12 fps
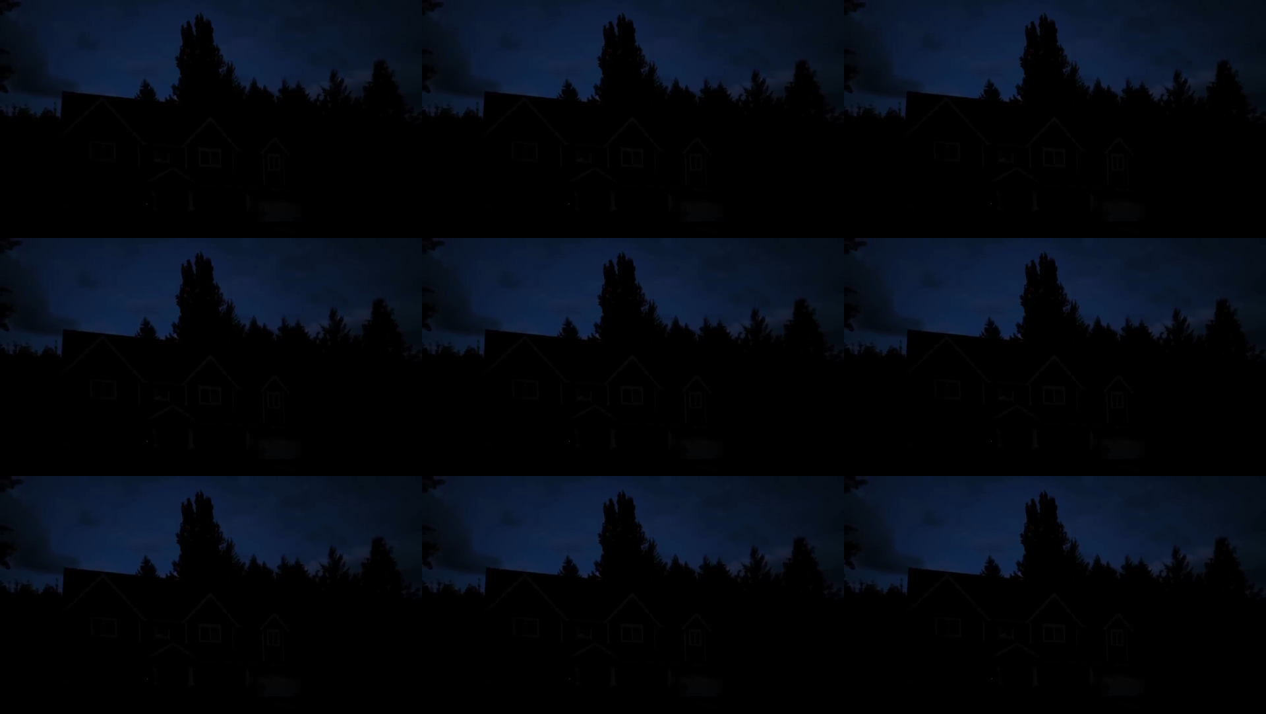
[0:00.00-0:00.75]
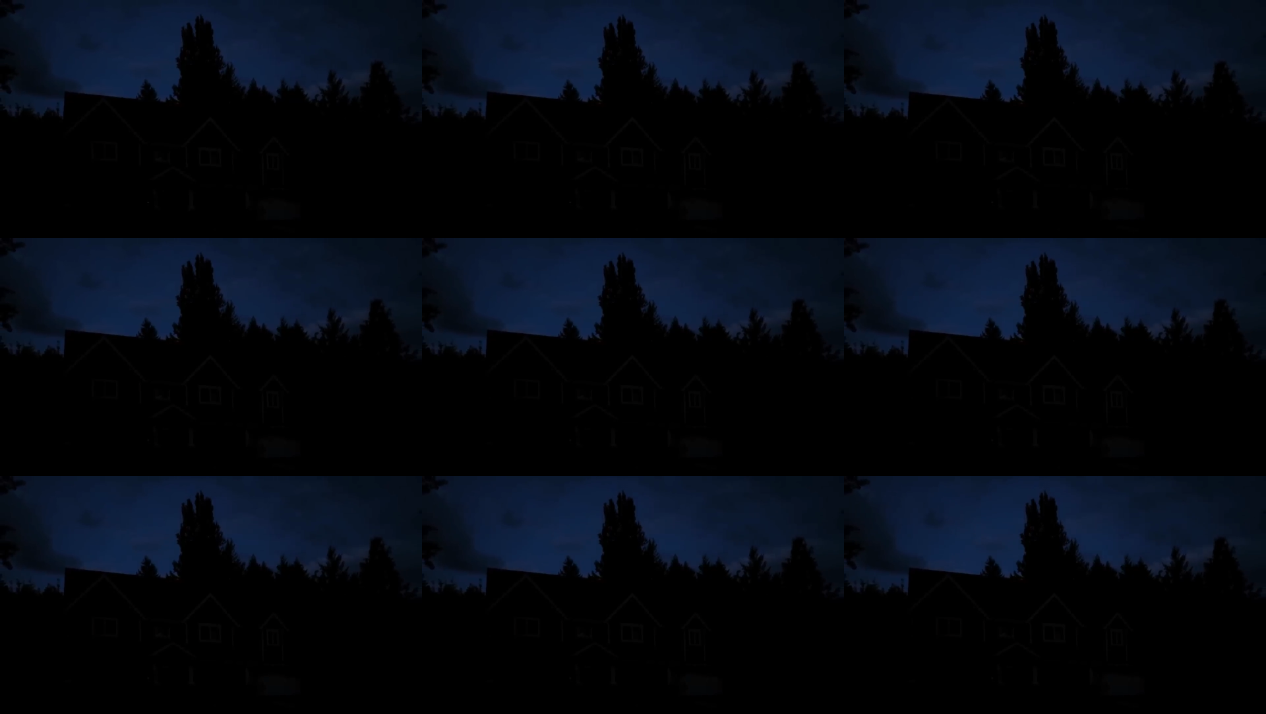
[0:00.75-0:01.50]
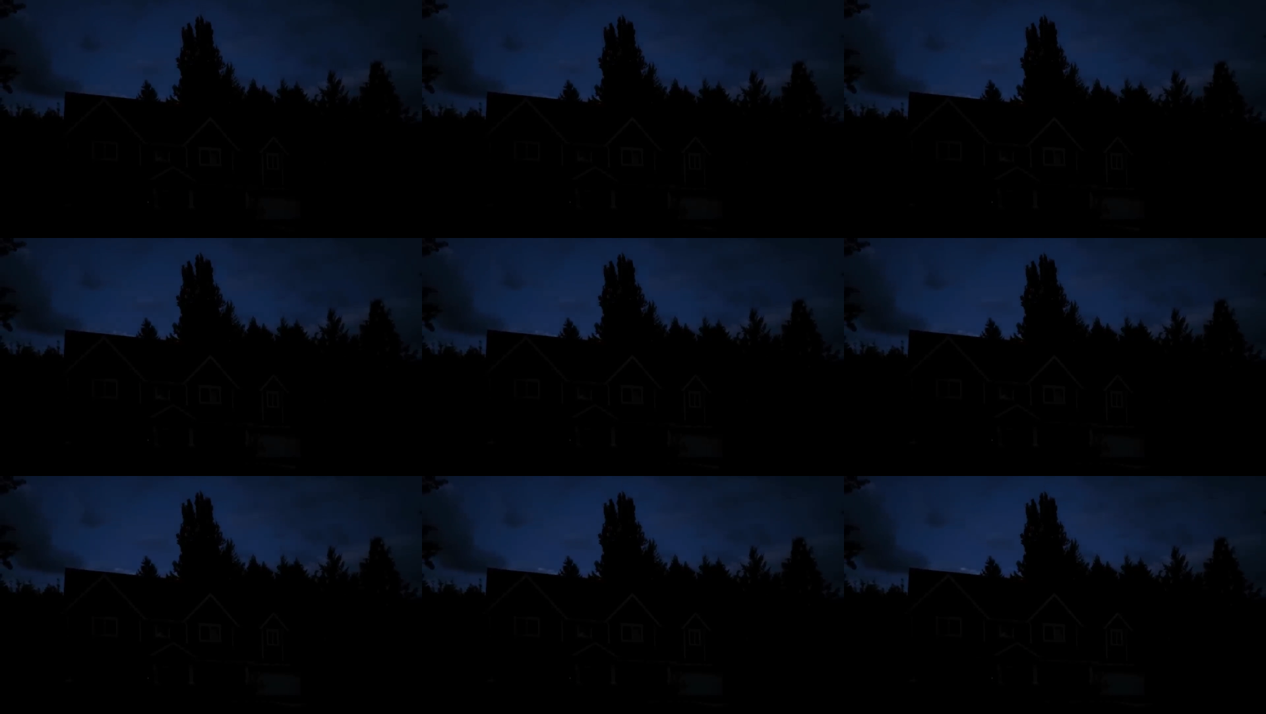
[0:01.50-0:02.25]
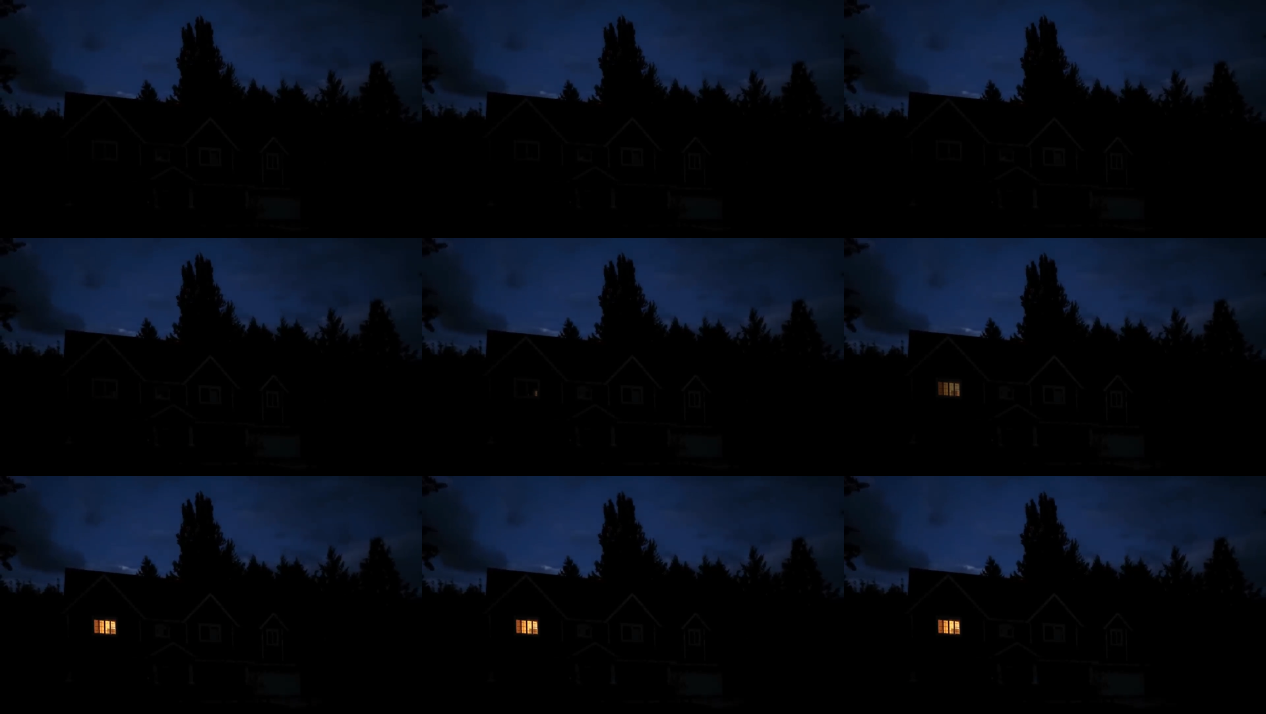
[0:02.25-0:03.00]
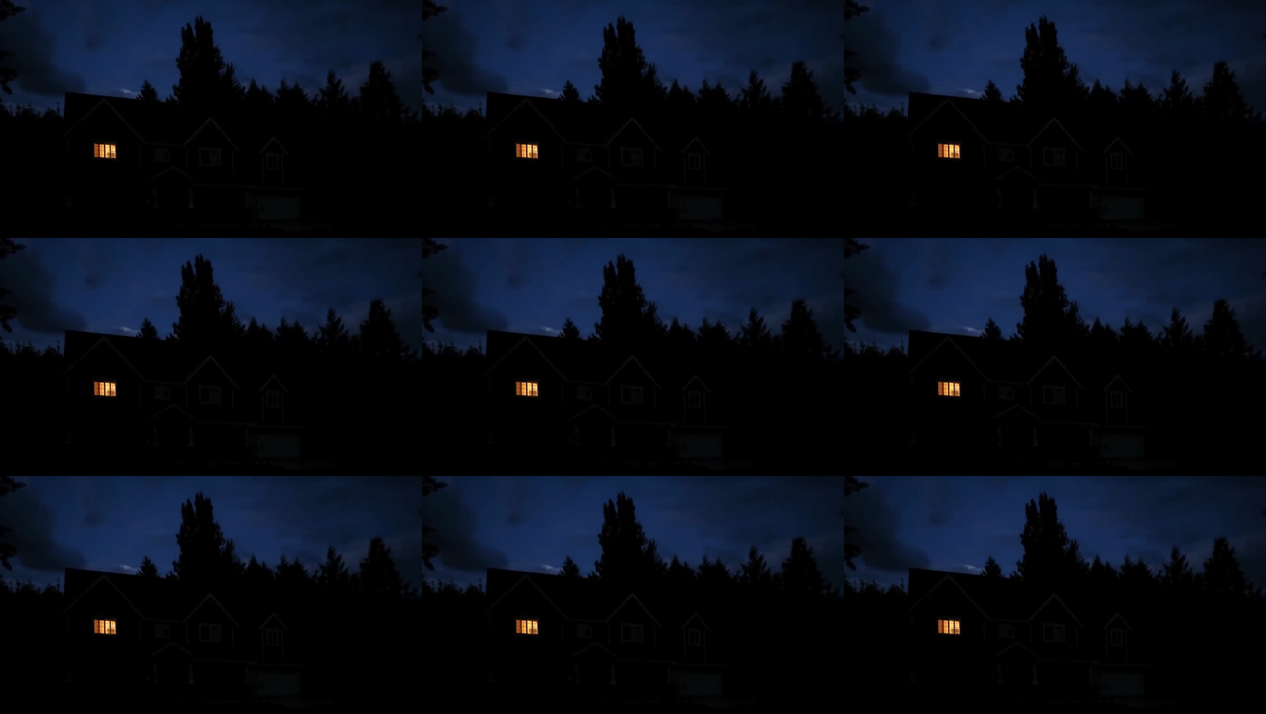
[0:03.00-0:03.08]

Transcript: Nobody's mouth can be seen.